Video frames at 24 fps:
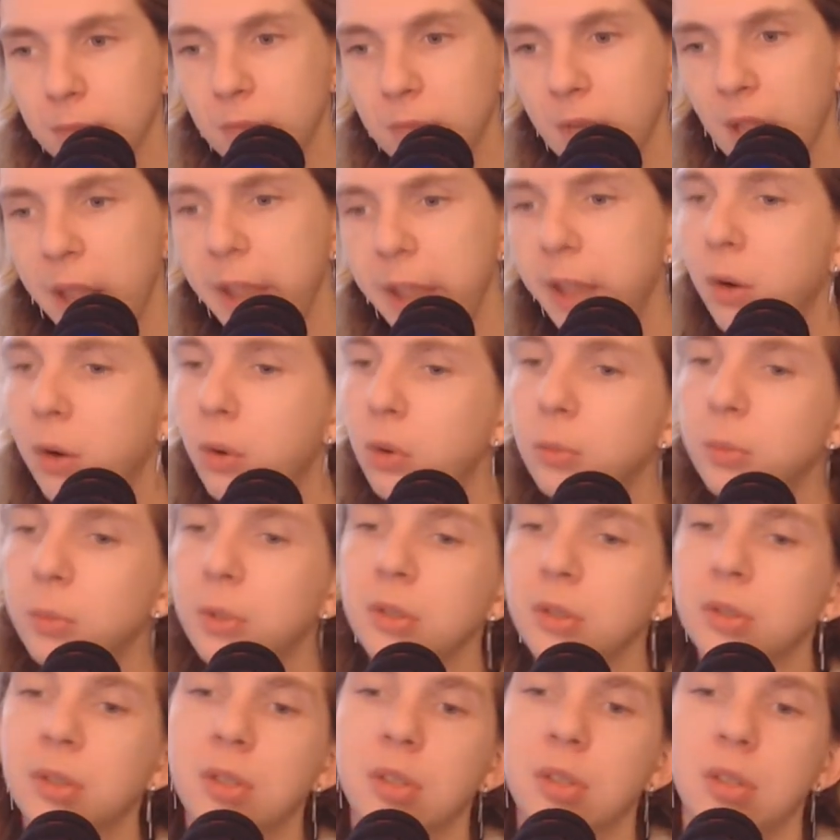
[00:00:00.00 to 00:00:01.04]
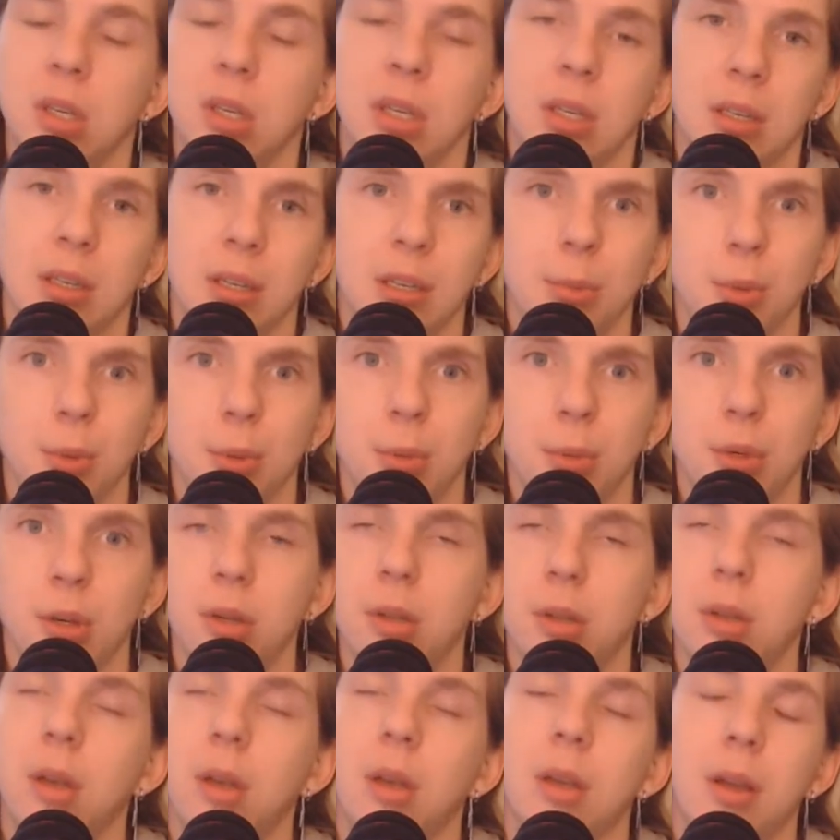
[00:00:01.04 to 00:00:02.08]
it almost is like an MMO.
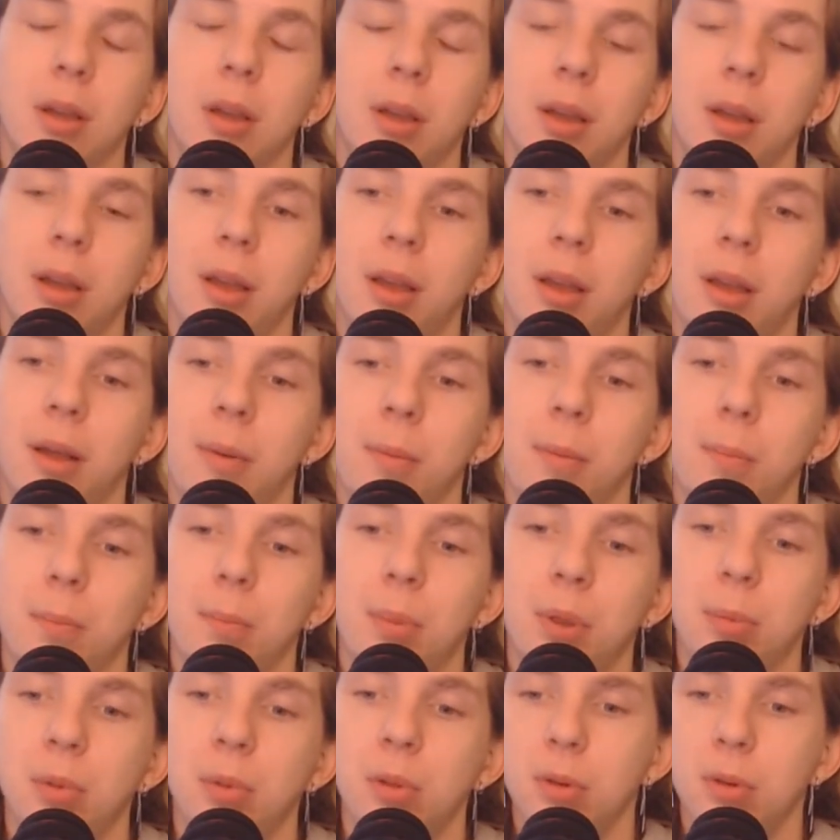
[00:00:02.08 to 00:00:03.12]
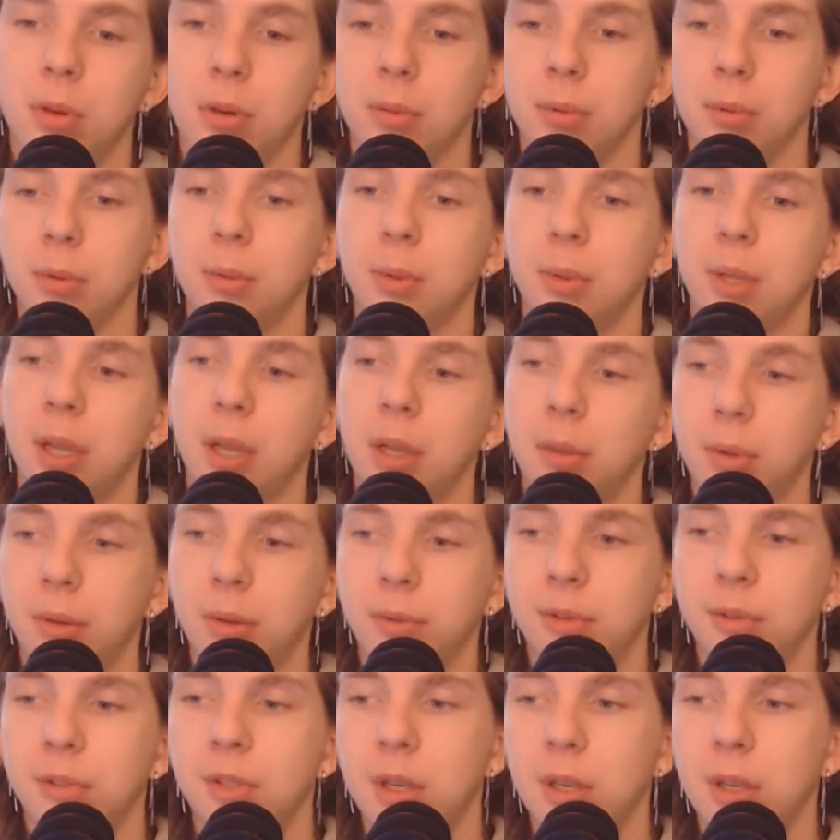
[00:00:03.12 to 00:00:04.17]
People are going to probably hate me
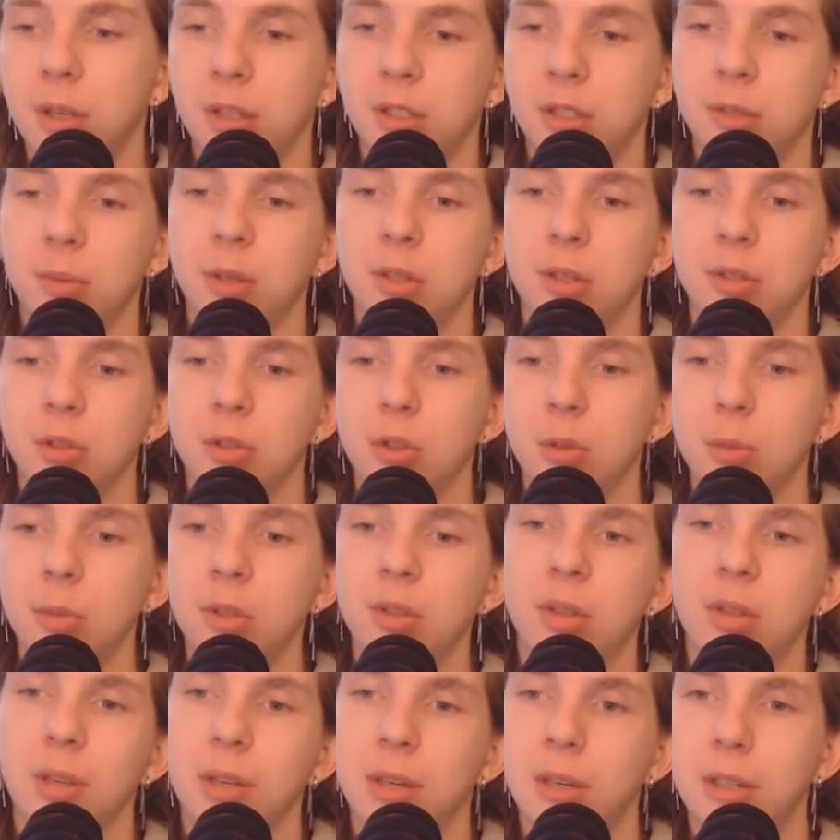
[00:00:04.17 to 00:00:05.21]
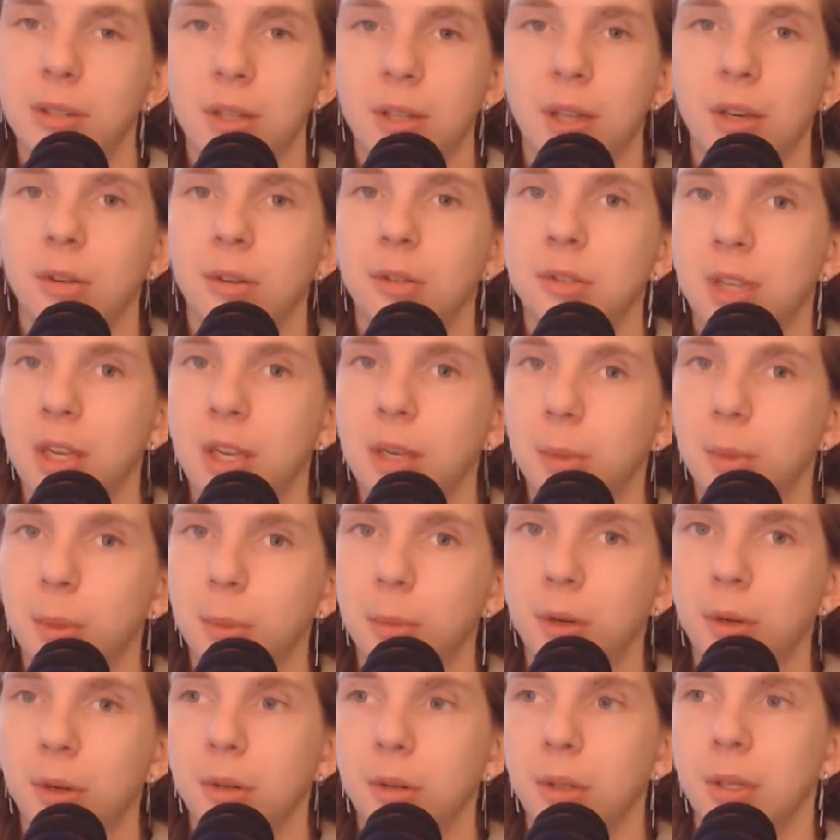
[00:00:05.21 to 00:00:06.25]
for saying this, but it's almost like Nintendo's
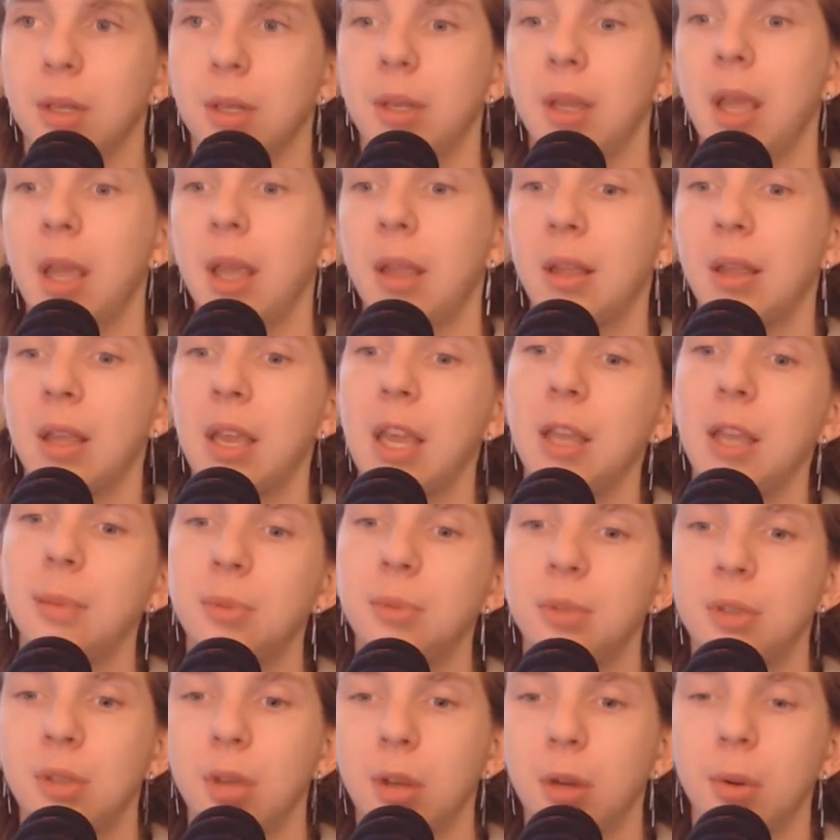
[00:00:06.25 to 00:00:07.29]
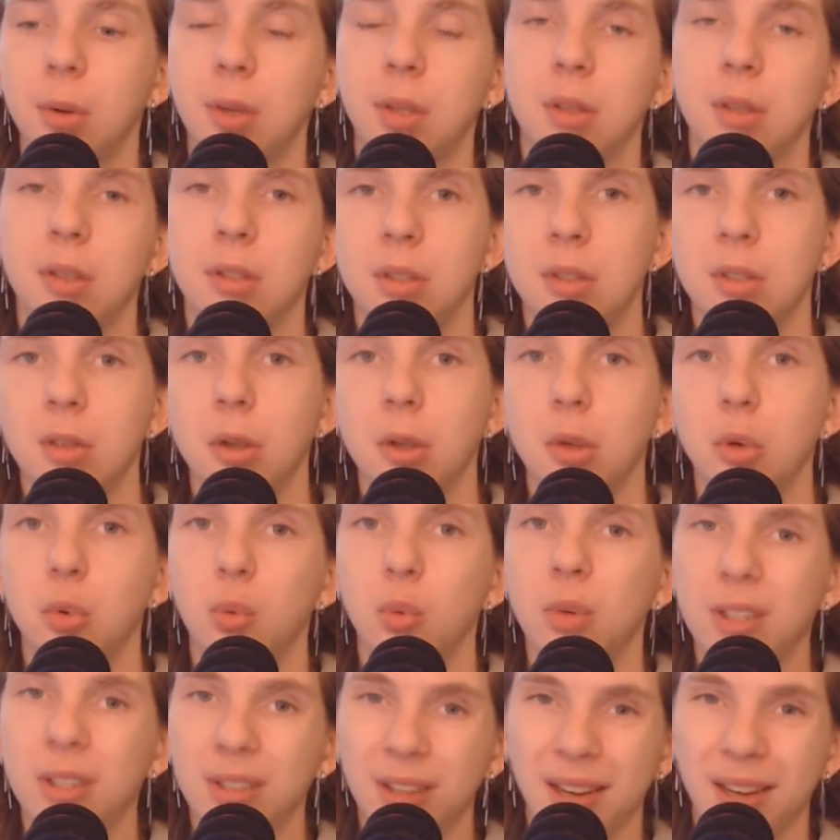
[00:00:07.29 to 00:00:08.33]
MMO. Like, it keeps going. There's no
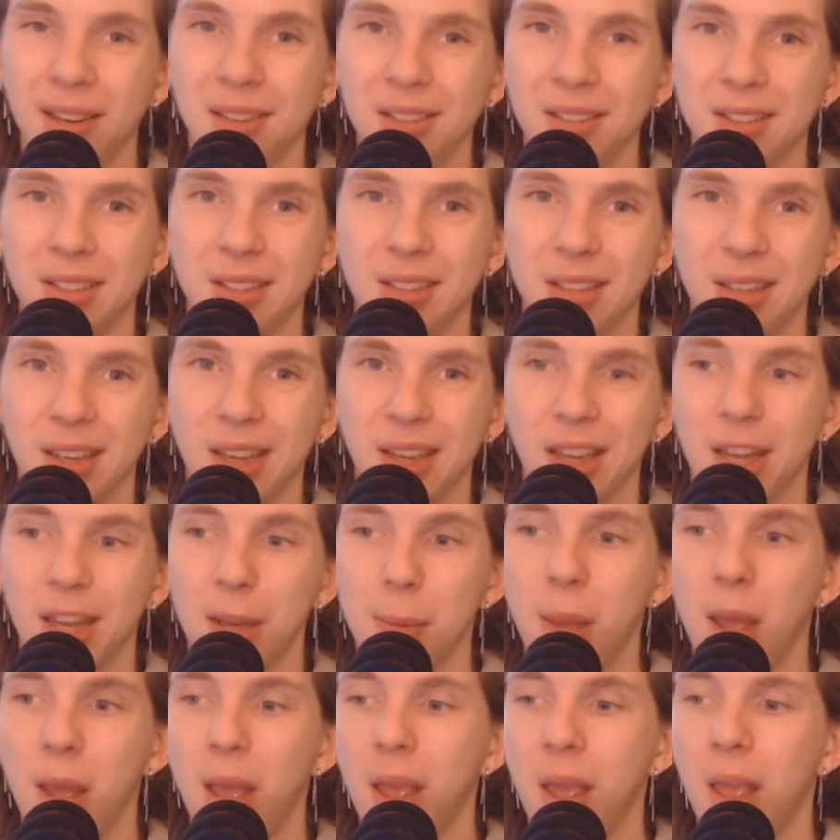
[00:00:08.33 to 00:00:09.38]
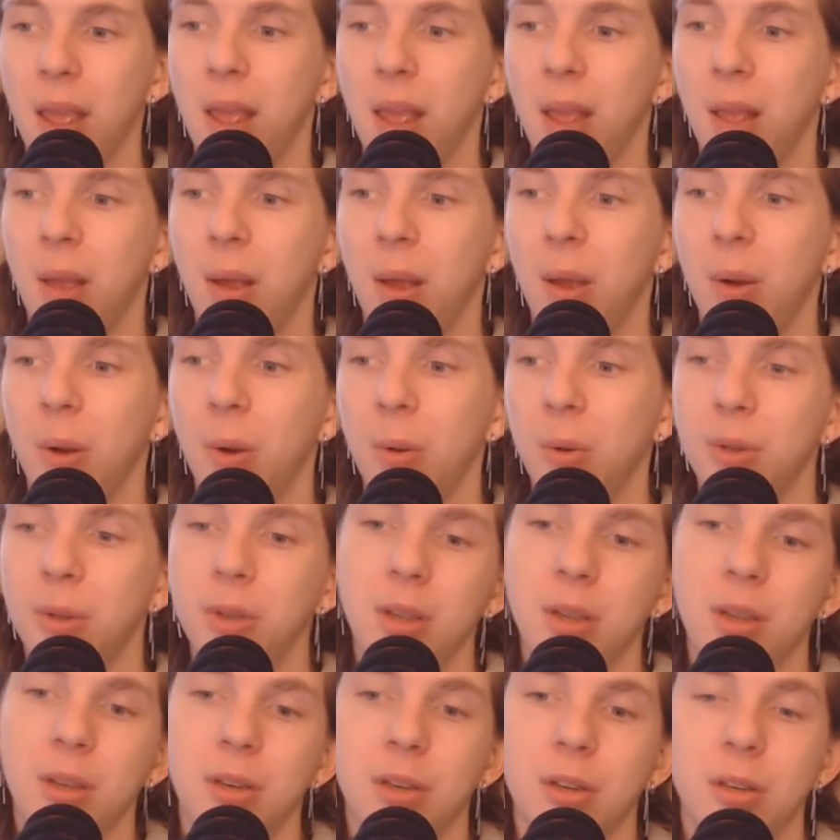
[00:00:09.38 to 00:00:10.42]
real end to the game. All
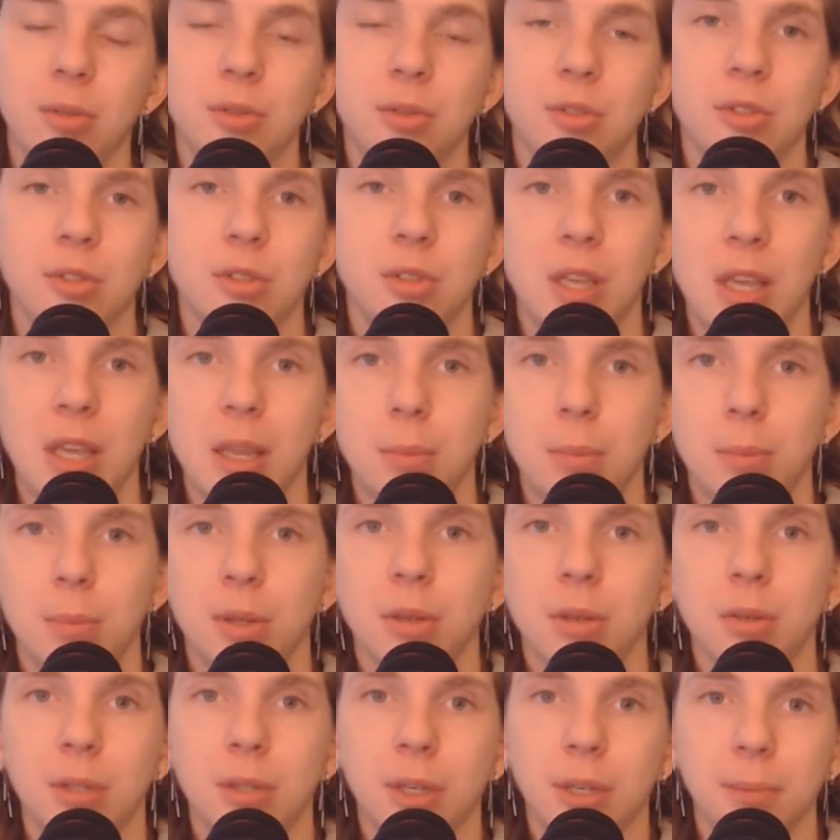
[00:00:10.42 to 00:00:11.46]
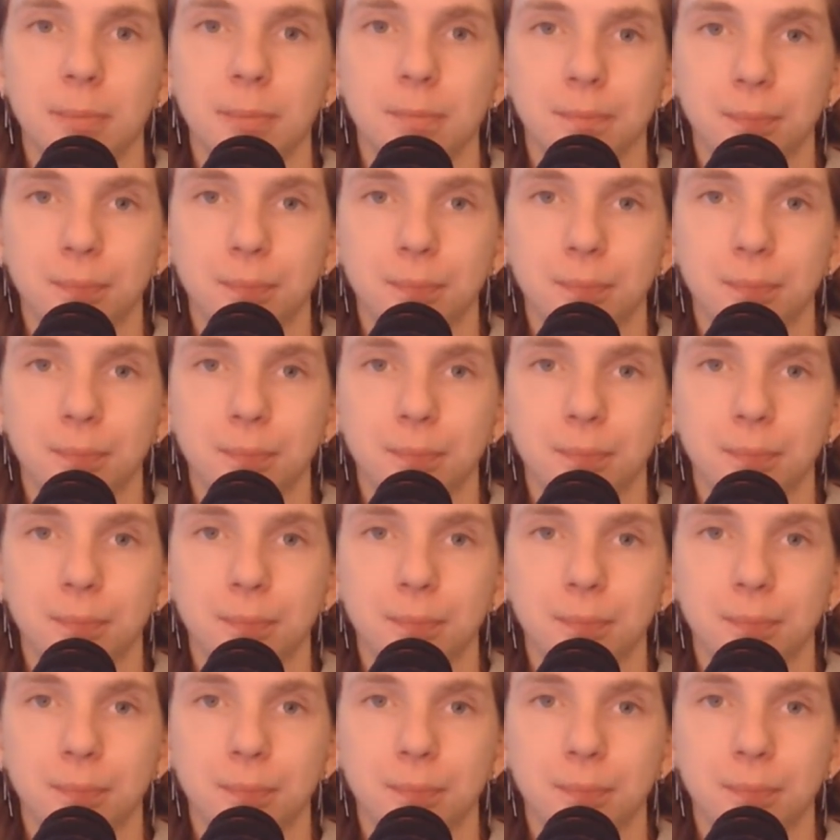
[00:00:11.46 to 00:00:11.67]
you can do is just keep building